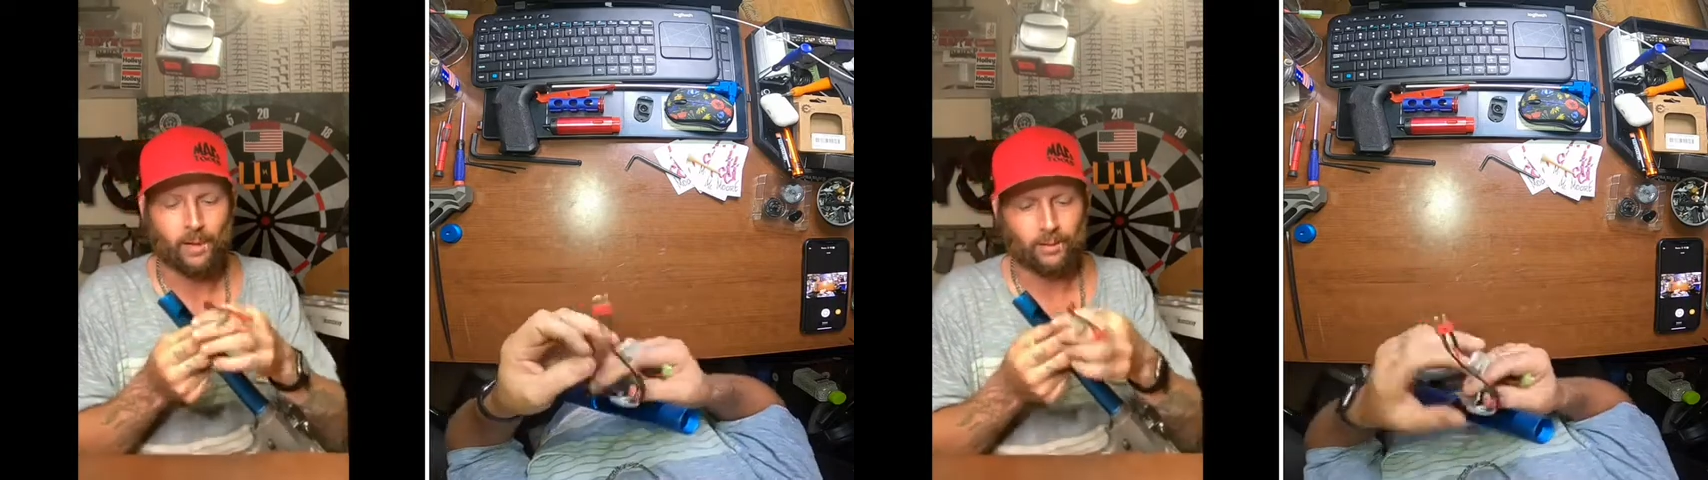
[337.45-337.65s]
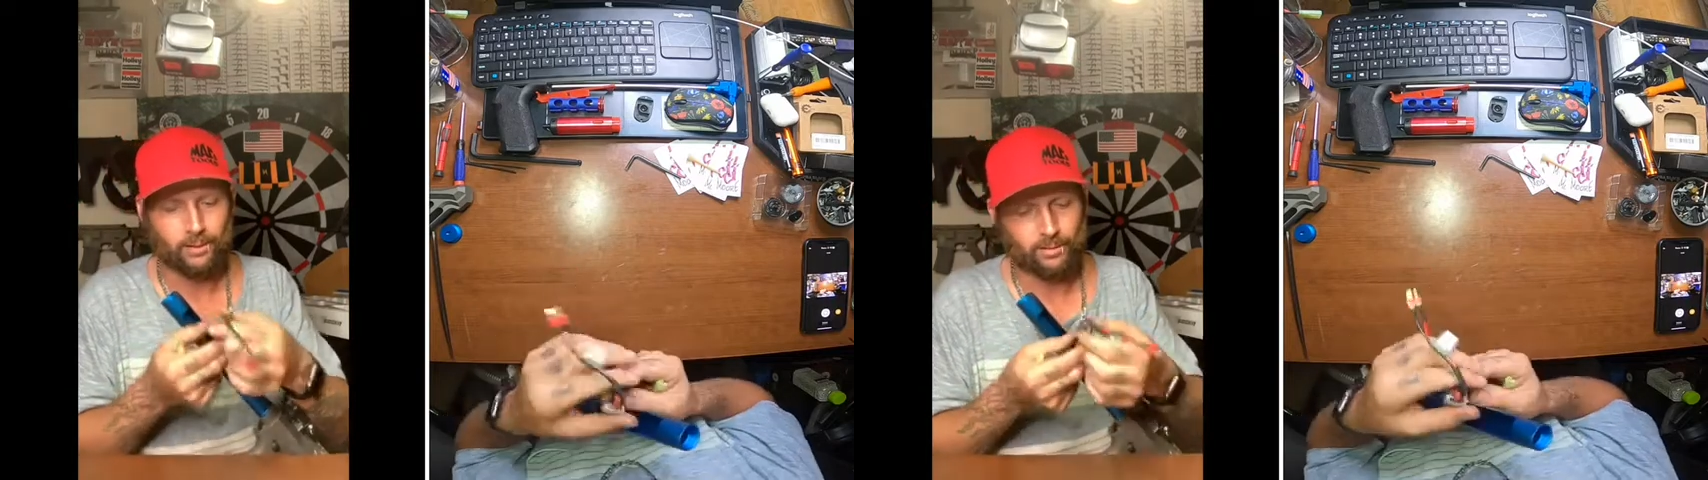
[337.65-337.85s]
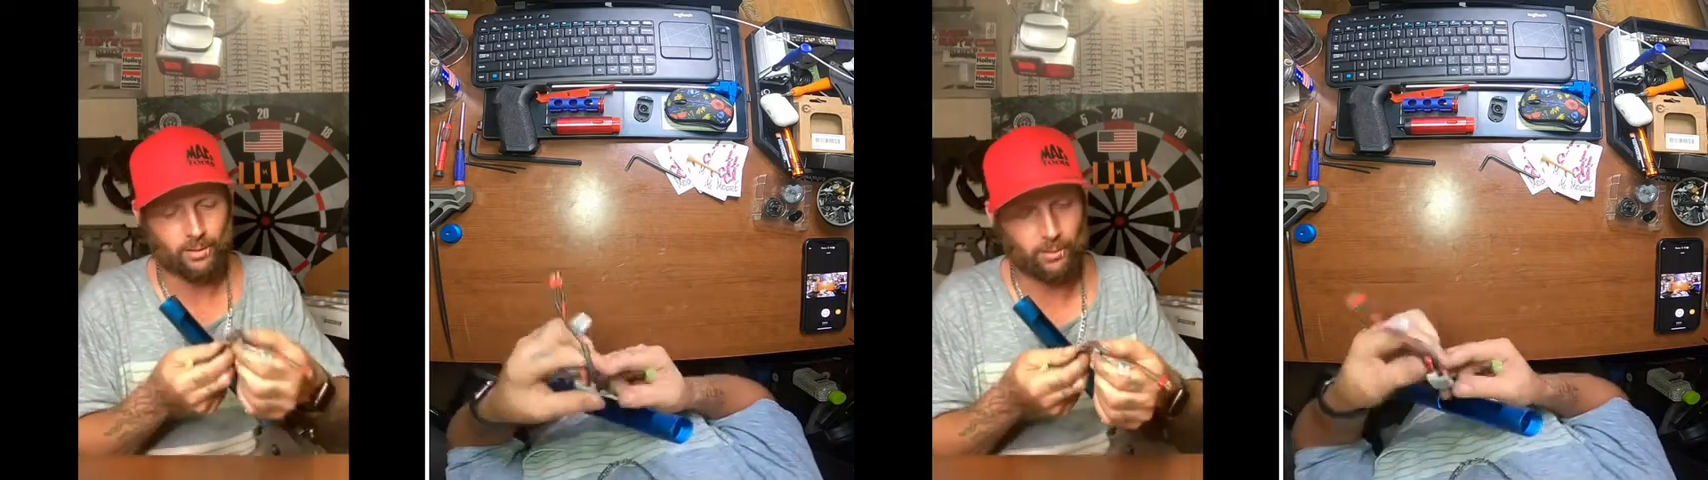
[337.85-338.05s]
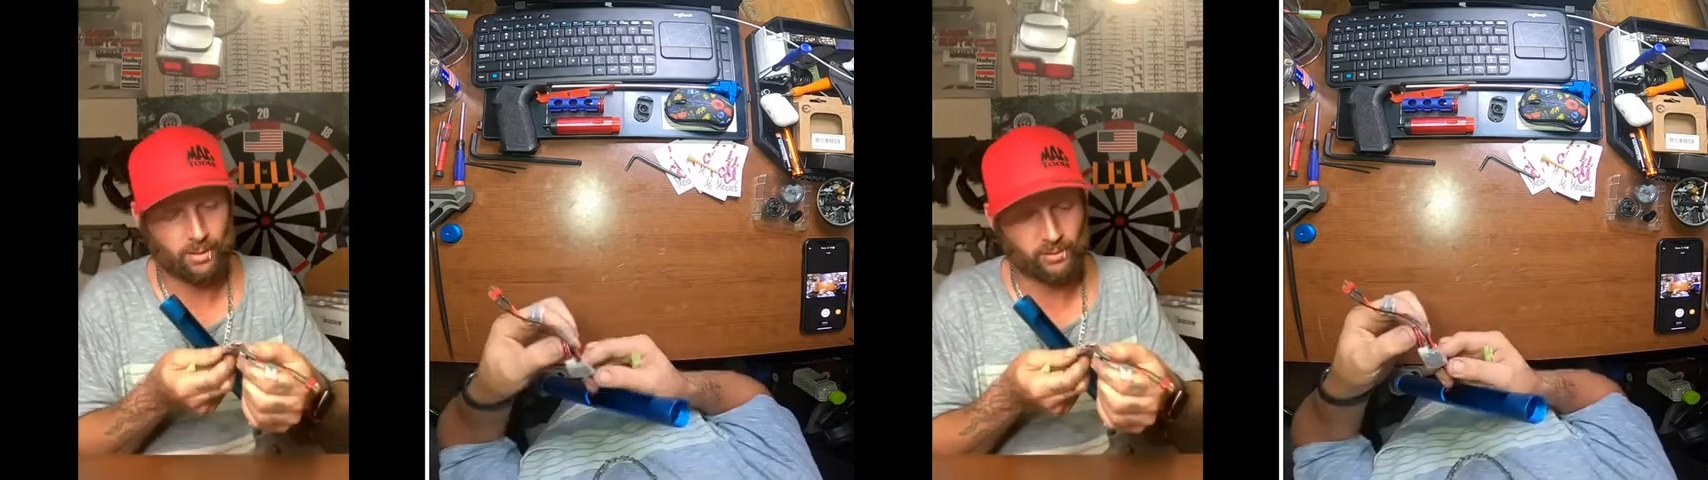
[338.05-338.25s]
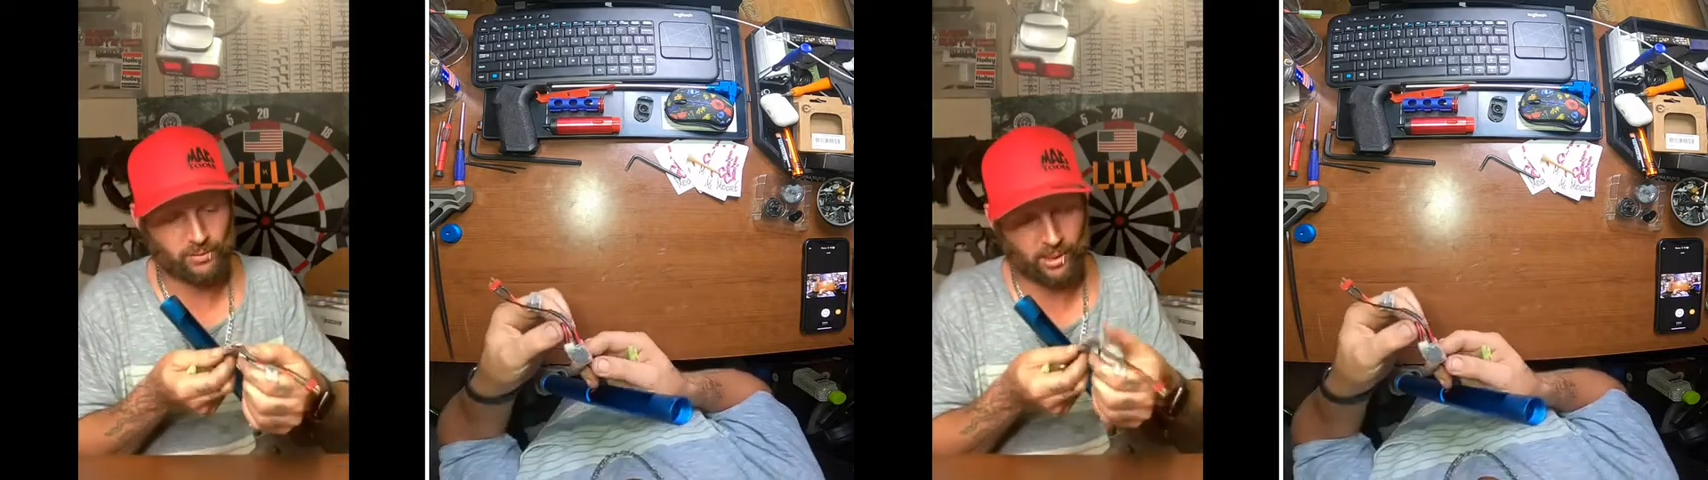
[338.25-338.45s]
There's our
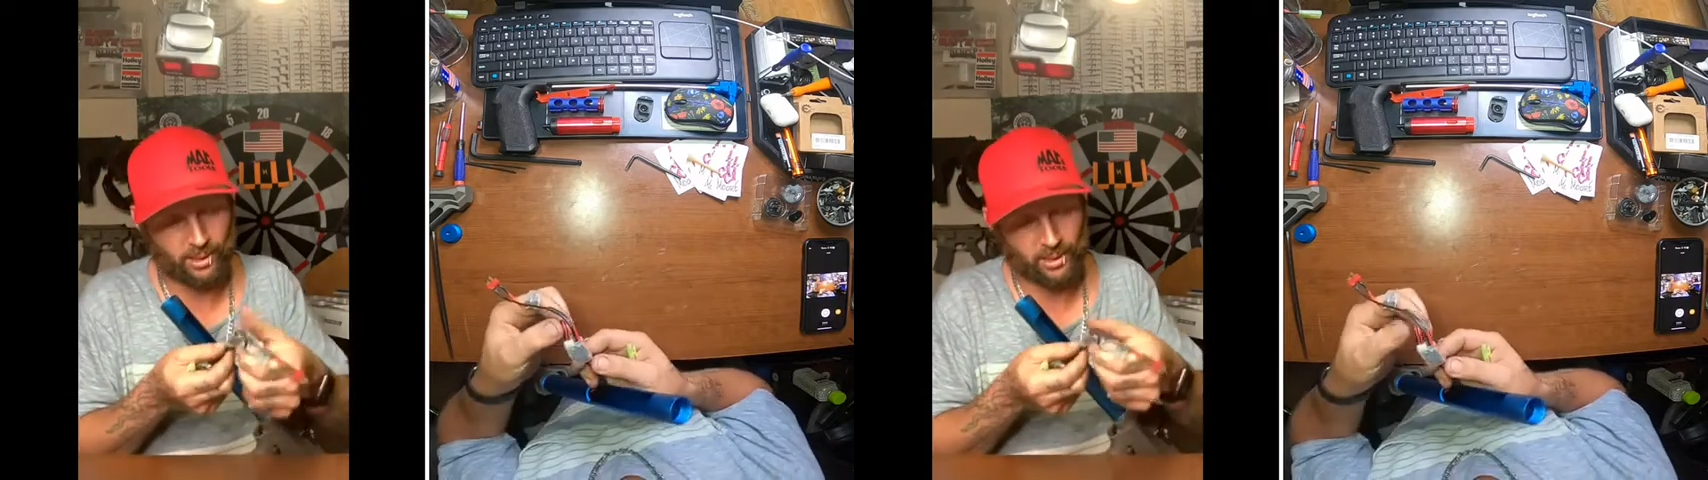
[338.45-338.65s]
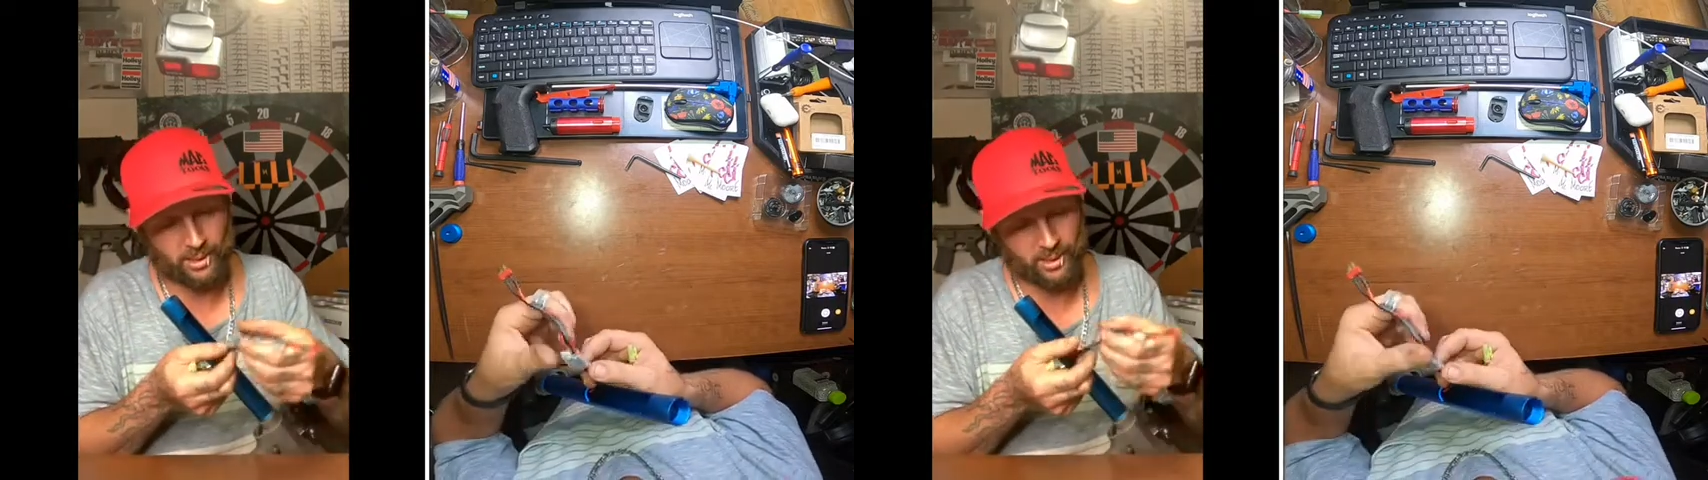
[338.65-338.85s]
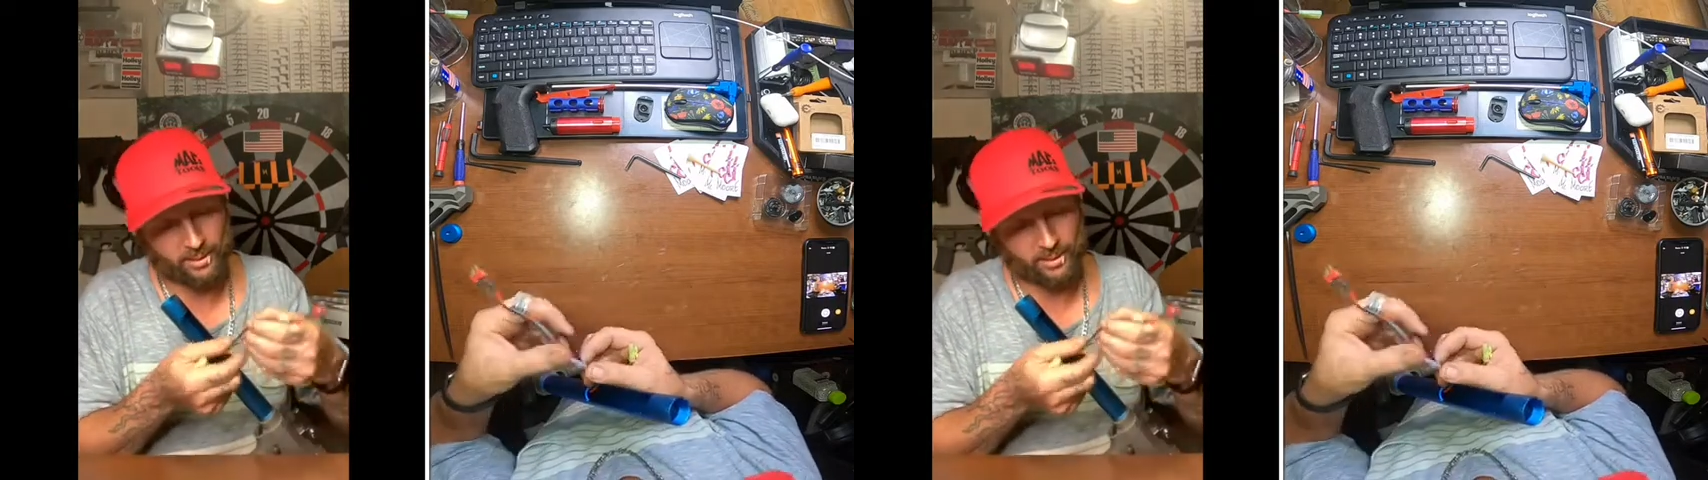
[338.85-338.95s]
MOSFET, and that is